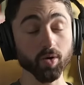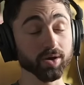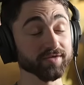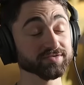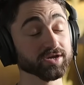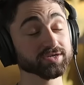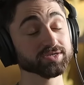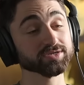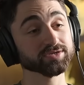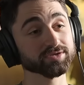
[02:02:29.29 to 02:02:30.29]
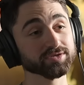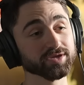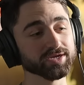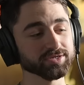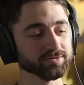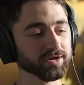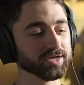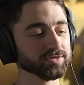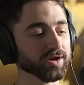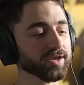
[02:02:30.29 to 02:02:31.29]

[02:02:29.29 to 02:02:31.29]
Oh, I love saunas. Do you? I do. I do.